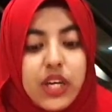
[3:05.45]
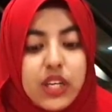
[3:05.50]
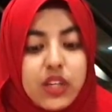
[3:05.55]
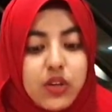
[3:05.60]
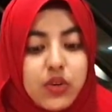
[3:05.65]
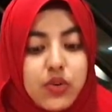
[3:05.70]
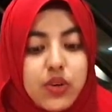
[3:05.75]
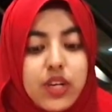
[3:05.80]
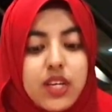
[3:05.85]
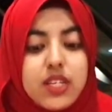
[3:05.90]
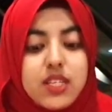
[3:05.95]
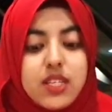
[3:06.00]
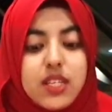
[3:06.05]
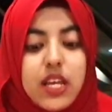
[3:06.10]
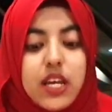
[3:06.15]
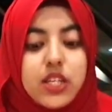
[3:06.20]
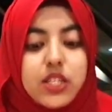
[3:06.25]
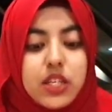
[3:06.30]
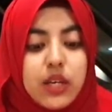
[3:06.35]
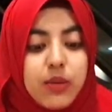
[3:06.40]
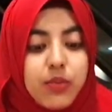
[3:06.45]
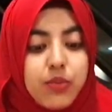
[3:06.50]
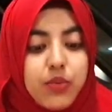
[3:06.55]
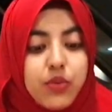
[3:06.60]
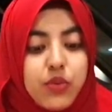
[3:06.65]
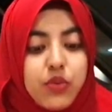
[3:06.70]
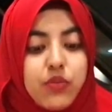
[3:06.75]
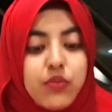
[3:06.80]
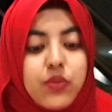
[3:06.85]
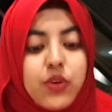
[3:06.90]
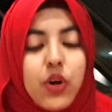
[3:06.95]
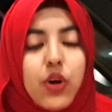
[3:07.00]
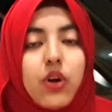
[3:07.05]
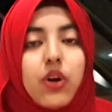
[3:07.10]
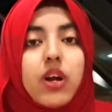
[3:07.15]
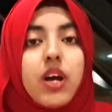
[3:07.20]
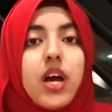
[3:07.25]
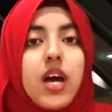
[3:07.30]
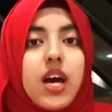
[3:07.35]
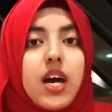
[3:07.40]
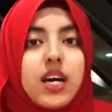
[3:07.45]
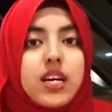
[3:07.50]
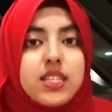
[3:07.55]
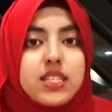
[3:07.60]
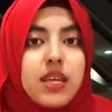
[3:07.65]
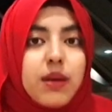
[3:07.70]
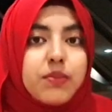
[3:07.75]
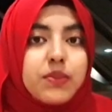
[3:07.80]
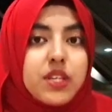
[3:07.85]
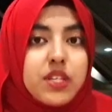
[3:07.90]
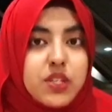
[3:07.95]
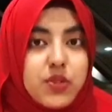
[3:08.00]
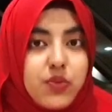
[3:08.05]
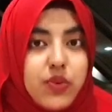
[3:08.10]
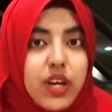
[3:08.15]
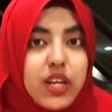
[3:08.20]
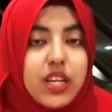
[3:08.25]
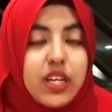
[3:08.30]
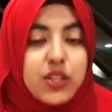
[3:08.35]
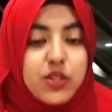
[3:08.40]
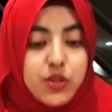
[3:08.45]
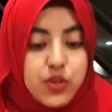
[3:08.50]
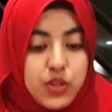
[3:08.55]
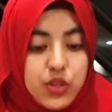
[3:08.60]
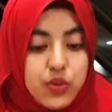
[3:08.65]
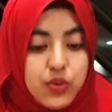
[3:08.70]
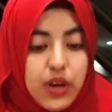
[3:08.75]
increase/improve your acceptance rate into